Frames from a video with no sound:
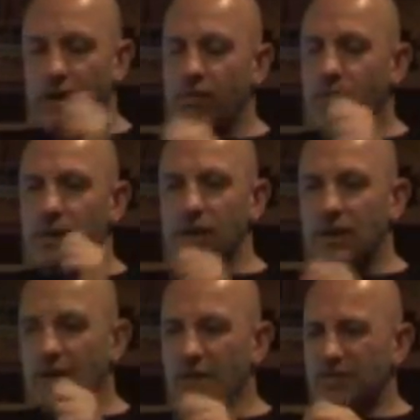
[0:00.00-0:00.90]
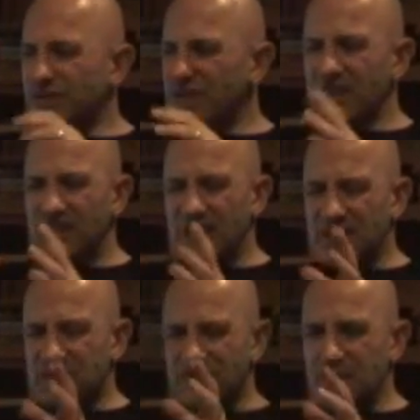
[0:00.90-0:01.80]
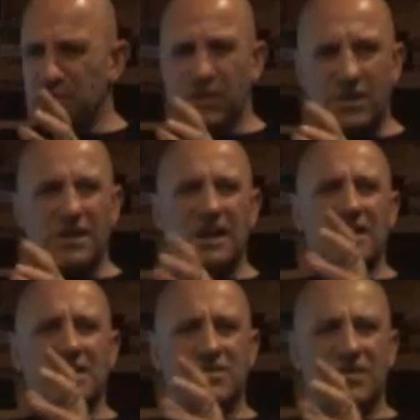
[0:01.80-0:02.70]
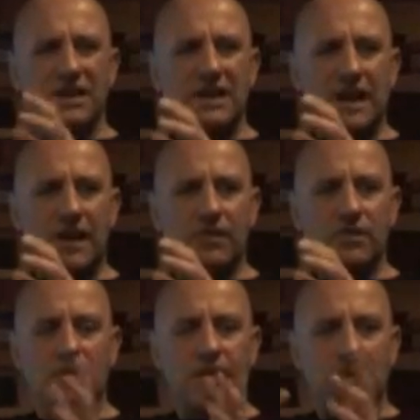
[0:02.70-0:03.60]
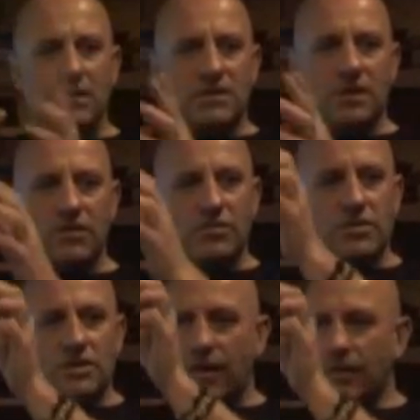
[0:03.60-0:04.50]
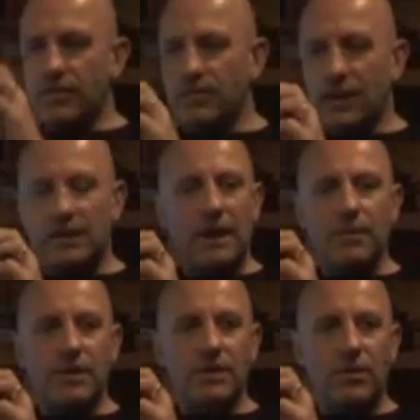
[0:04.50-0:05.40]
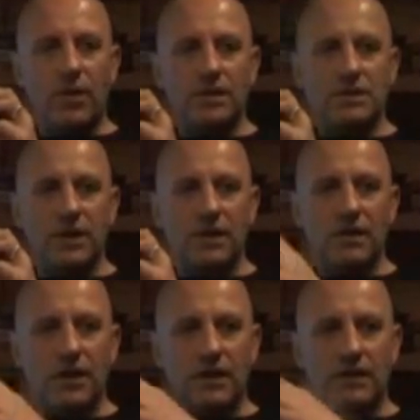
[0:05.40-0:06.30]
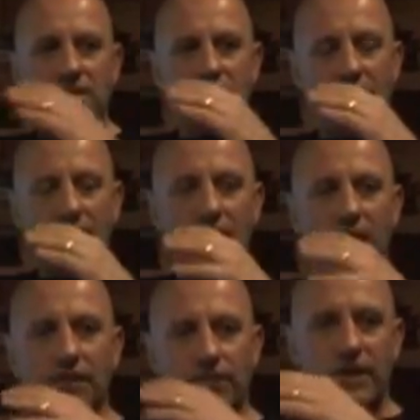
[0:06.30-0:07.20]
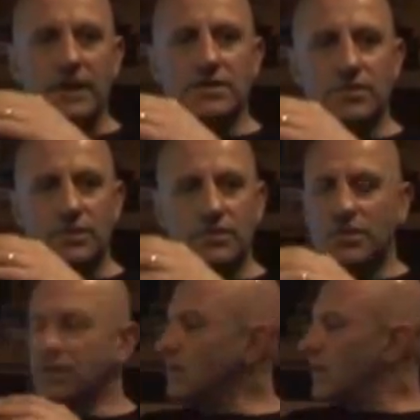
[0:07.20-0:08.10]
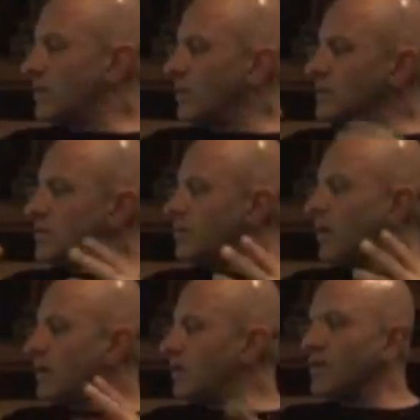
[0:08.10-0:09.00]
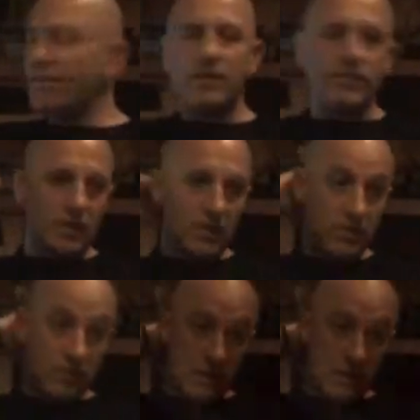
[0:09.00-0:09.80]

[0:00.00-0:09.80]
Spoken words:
hear a beat and go, shit, that cymbal at the end is really loud. So you just go in and make that bit quieter, and then suddenly it fits with the tune, otherwise you might not have even used